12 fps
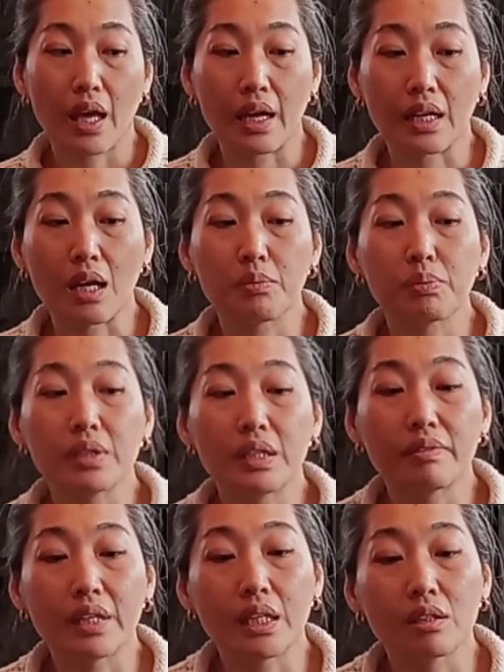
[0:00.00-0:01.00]
And I
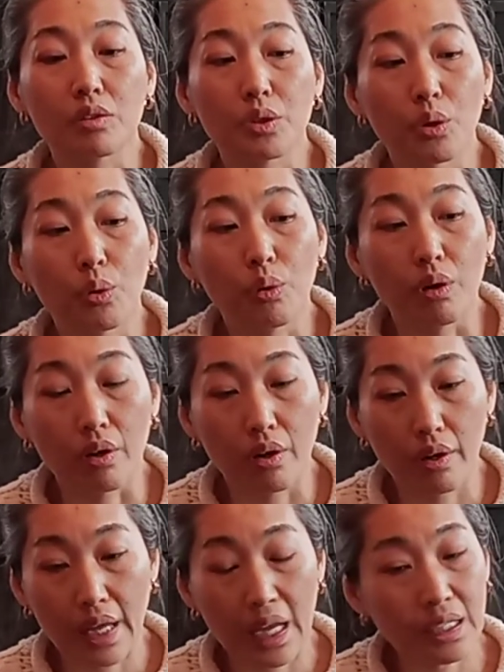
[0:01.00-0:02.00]
believe it'll
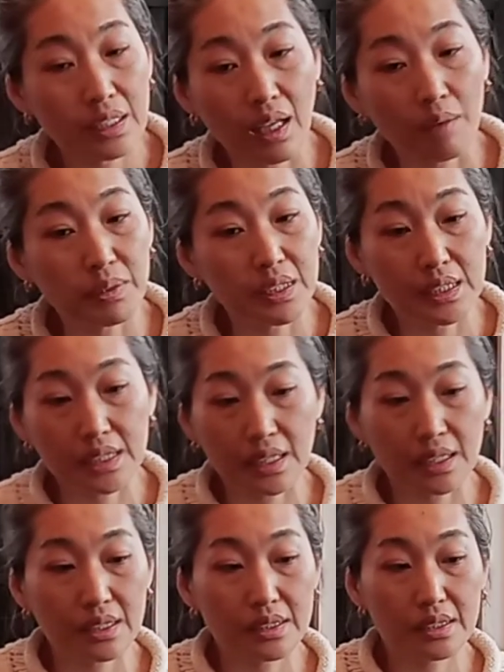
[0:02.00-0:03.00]
cure any type of
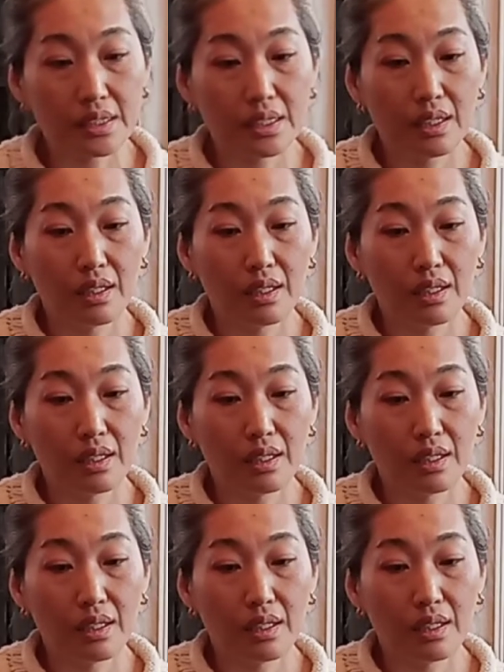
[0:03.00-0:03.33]
disease,